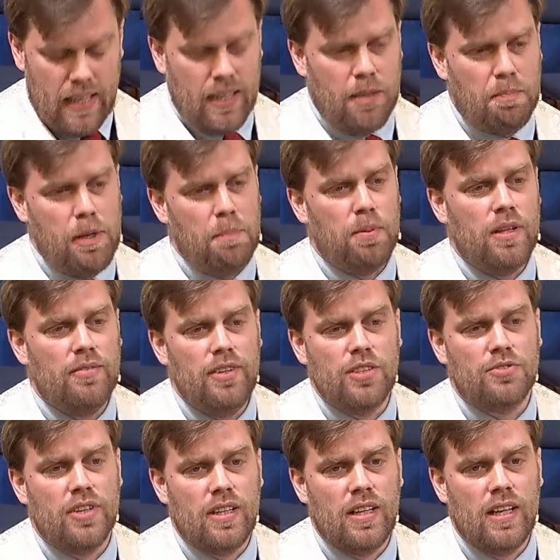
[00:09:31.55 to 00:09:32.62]
the people of
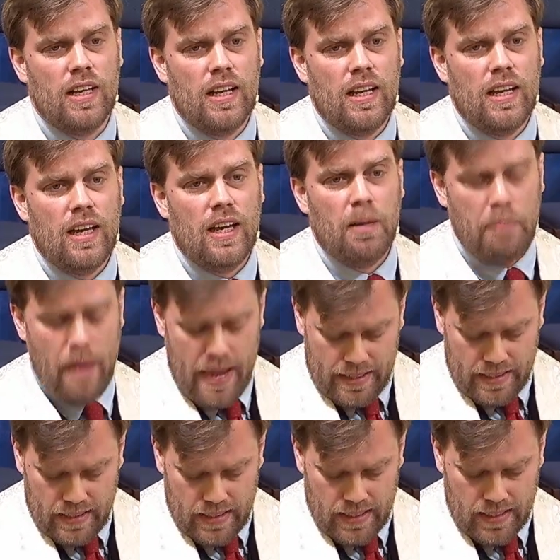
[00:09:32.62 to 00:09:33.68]
Israel
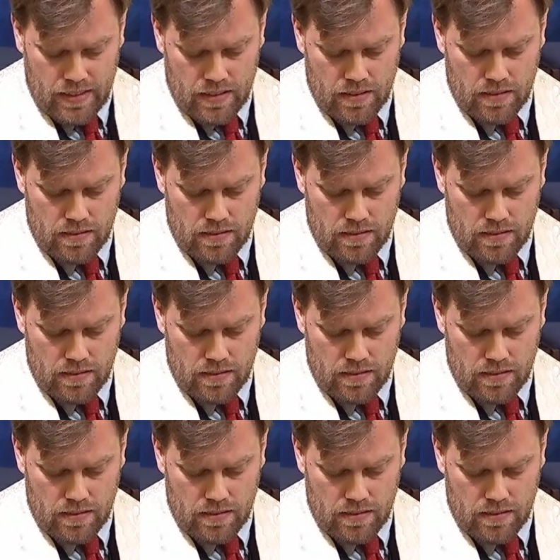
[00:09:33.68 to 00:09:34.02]
abandoned it.